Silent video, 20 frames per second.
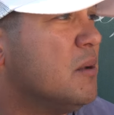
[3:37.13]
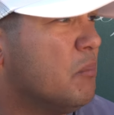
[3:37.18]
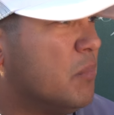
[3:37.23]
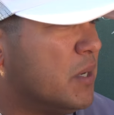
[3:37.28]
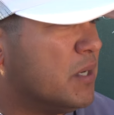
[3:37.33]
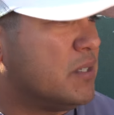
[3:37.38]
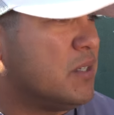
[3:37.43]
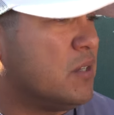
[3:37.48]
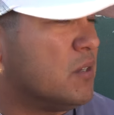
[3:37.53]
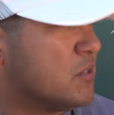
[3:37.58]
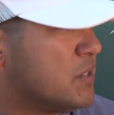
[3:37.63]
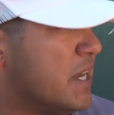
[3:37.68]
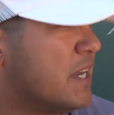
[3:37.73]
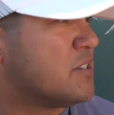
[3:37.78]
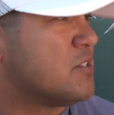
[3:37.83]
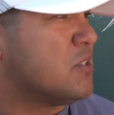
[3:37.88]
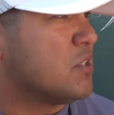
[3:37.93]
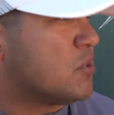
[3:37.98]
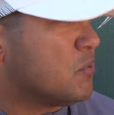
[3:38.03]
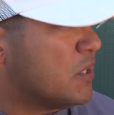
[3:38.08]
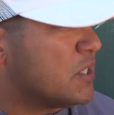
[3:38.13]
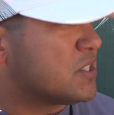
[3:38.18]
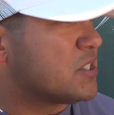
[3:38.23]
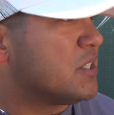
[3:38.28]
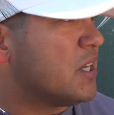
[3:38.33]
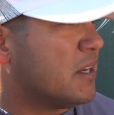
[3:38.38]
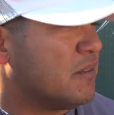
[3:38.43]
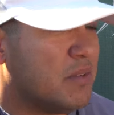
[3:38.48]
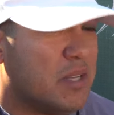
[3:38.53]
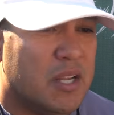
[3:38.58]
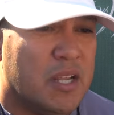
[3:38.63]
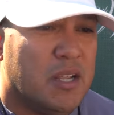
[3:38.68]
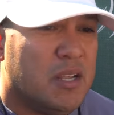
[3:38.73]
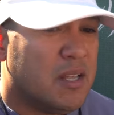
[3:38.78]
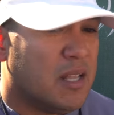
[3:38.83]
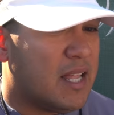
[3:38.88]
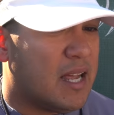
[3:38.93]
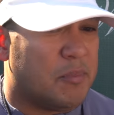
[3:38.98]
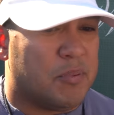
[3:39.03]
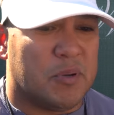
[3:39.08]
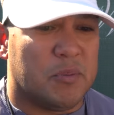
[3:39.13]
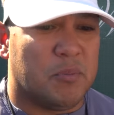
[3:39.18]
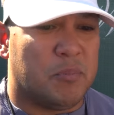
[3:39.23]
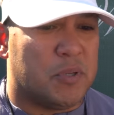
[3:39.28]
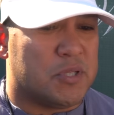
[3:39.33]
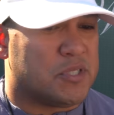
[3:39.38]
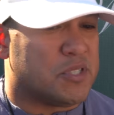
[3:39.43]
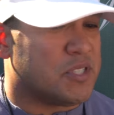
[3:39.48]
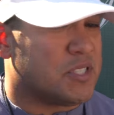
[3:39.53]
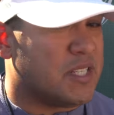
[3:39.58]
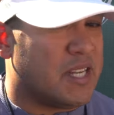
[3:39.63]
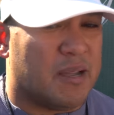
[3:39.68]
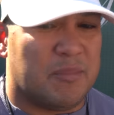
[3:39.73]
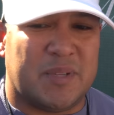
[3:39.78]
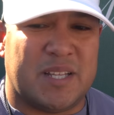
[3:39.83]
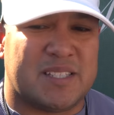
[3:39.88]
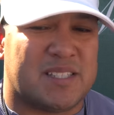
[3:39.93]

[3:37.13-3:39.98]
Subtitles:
But, you know, to answer your question, a lot of people put your stamp.